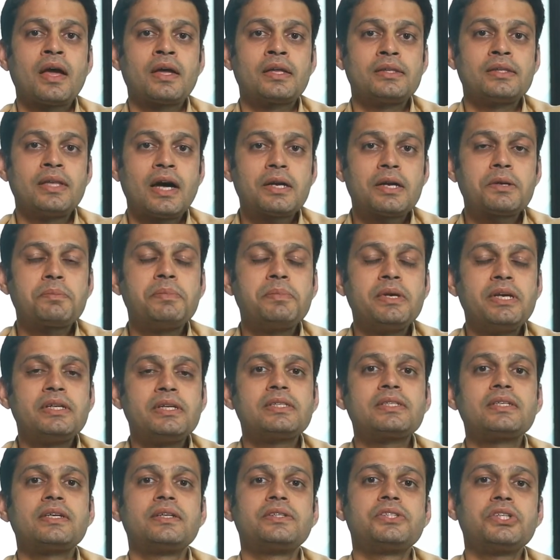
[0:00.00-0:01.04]
that
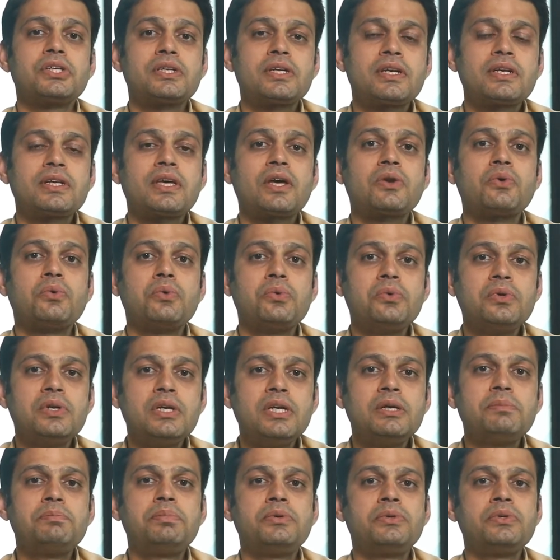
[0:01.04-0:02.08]
means children can
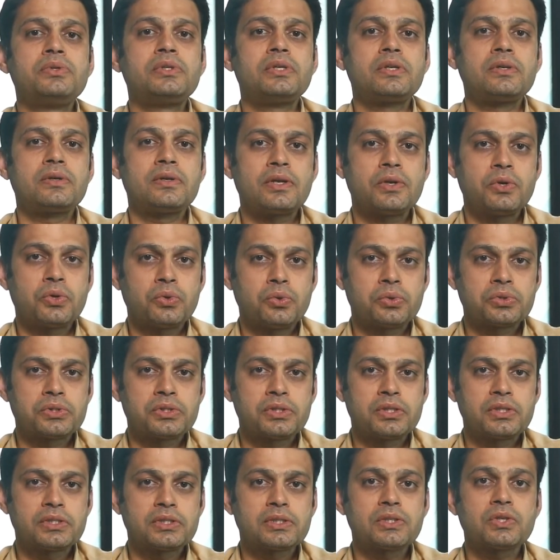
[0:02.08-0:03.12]
only breathe through their
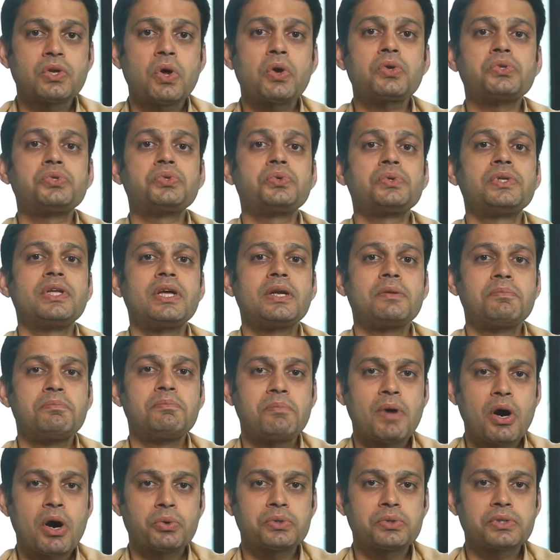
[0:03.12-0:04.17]
noses, not through their
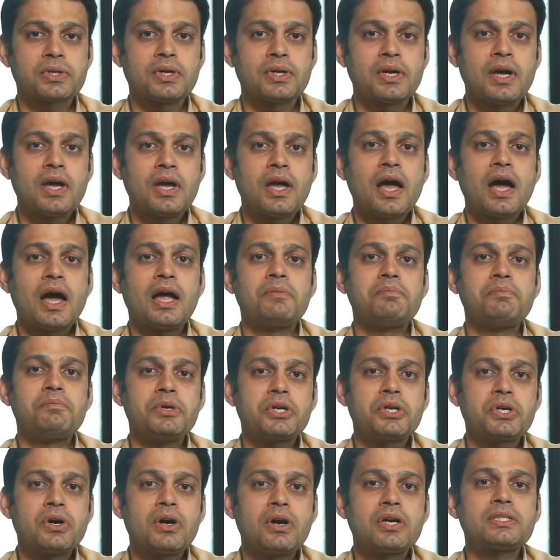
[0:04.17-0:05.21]
mouth. And
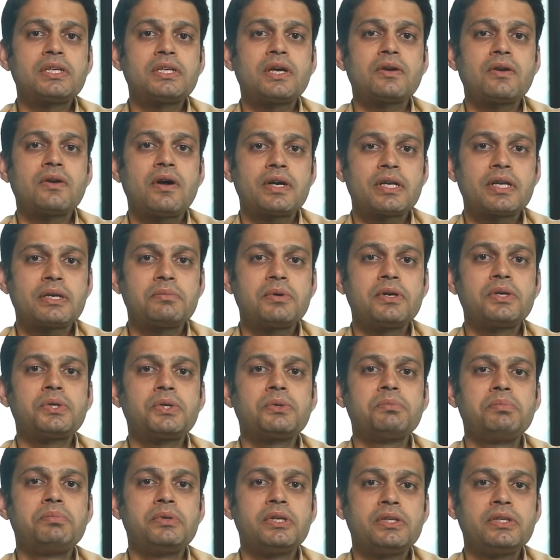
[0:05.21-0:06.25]
because they are not able to
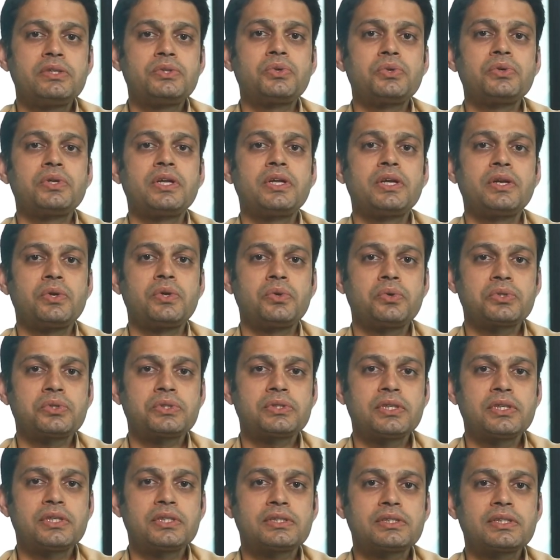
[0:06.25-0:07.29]
breathe through their
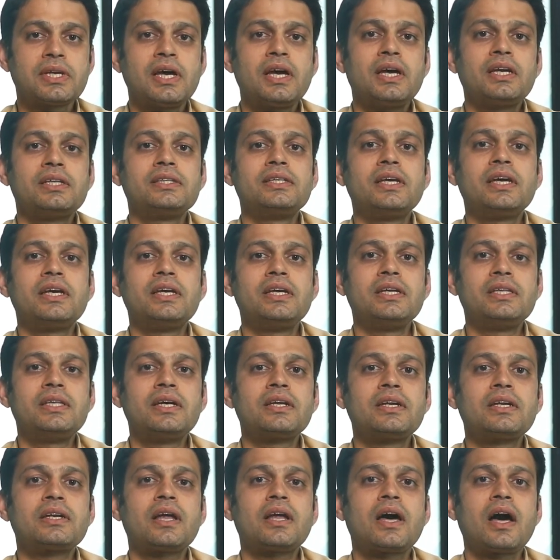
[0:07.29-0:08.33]
noses, they
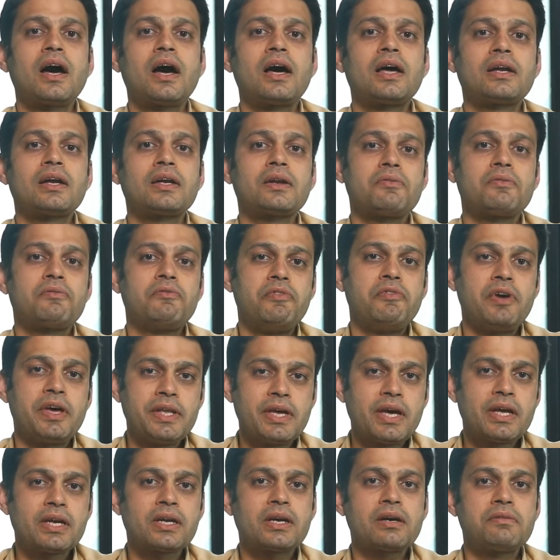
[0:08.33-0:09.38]
either are very
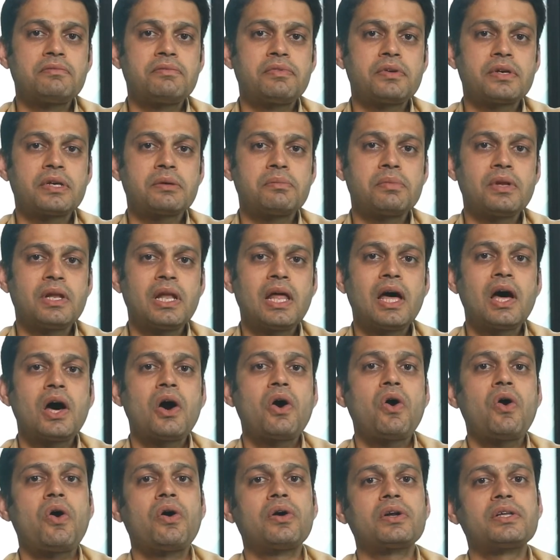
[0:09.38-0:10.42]
uncomfortable
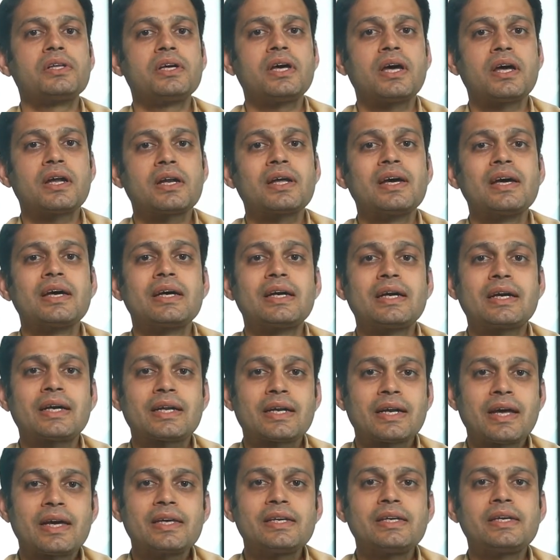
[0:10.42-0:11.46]
or they are
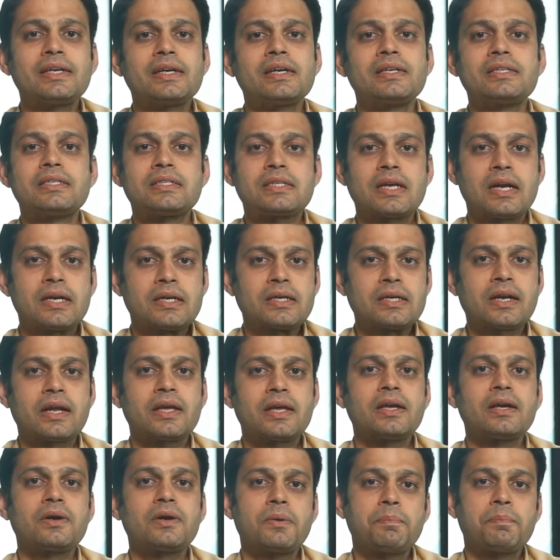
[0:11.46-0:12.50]
cranky and start
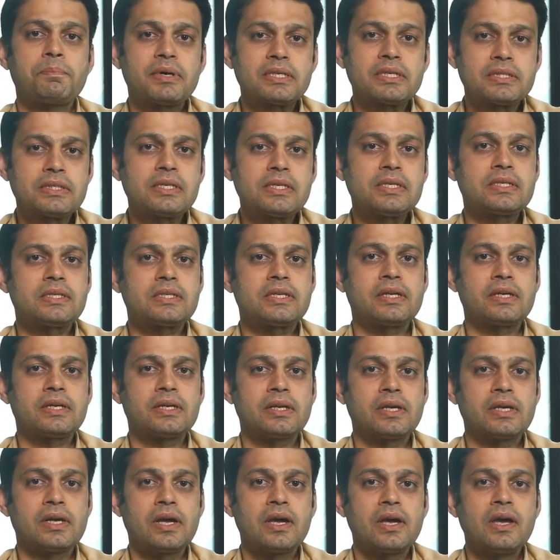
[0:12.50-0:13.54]
crying
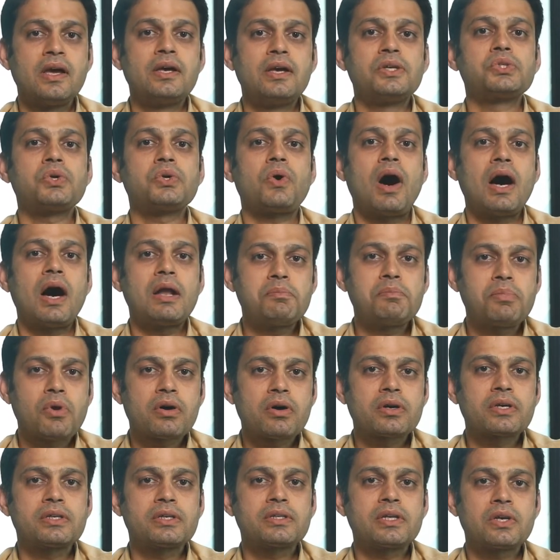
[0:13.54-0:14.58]
persistently. So
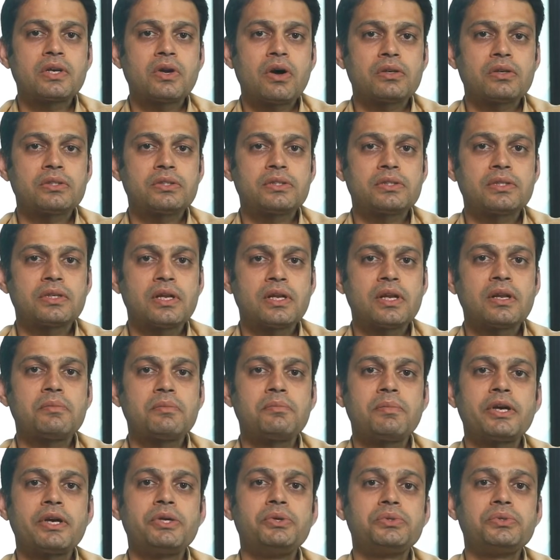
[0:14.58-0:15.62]
unblocking the nostril
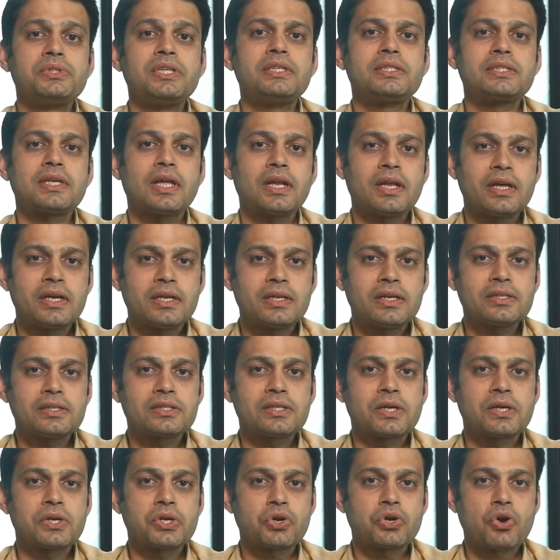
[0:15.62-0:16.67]
by using saline
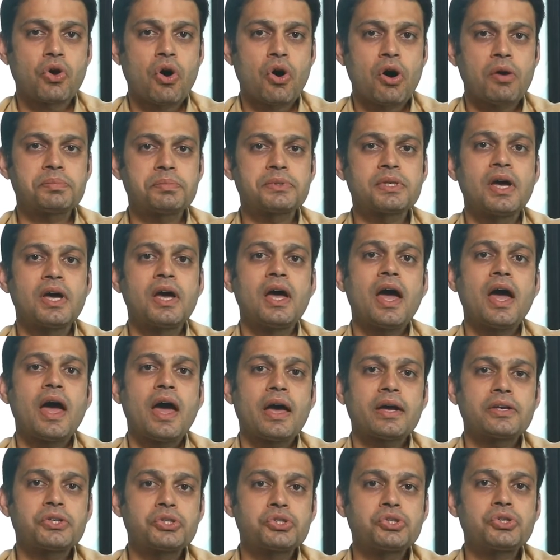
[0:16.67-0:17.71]
nasal drops
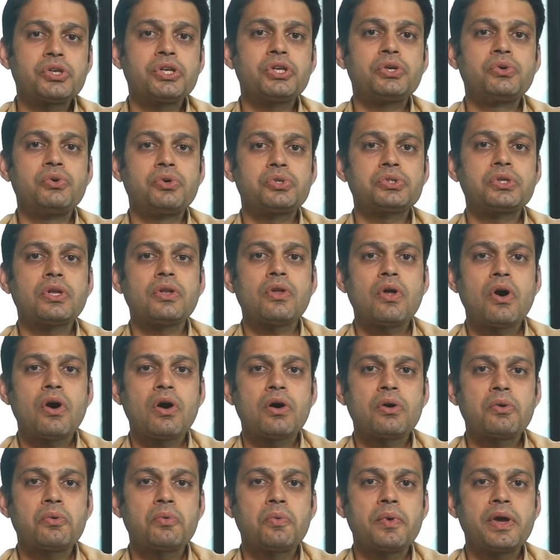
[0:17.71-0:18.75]
actually goes a
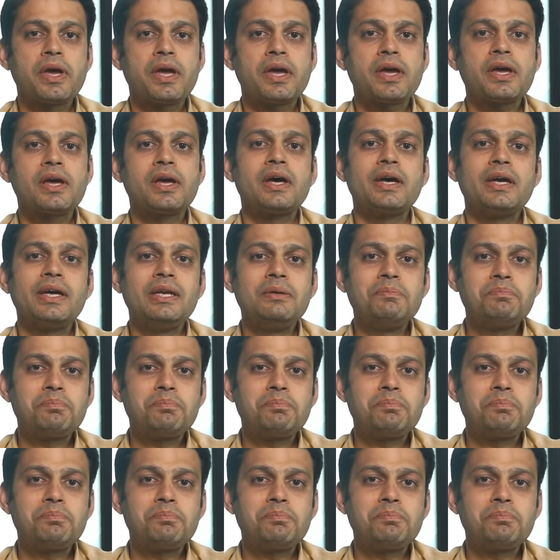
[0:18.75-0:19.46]
long way in